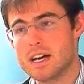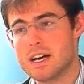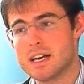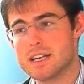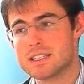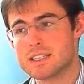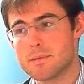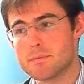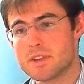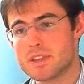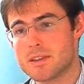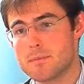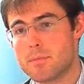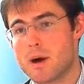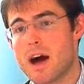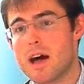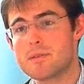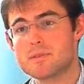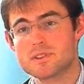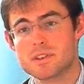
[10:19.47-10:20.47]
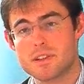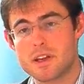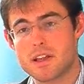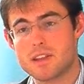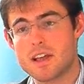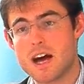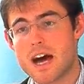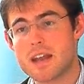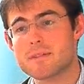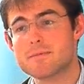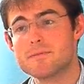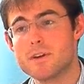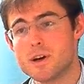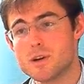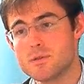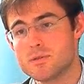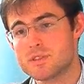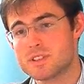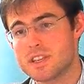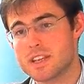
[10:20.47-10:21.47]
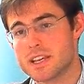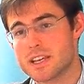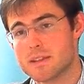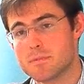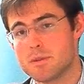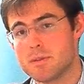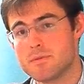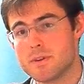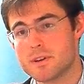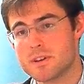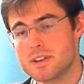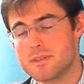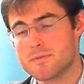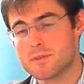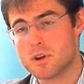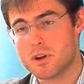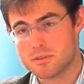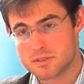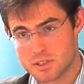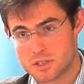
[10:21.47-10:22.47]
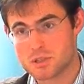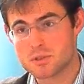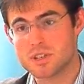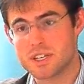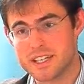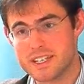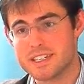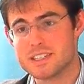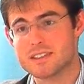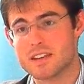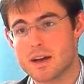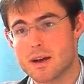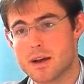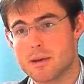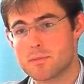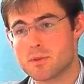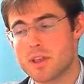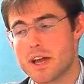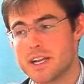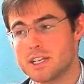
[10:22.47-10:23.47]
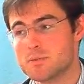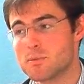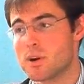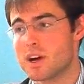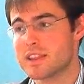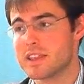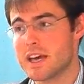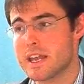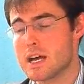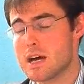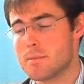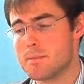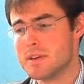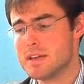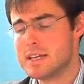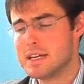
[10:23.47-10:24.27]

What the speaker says: something that bothers a lot of folks, and it can be very difficult to treat. So I'm glad you brought that up.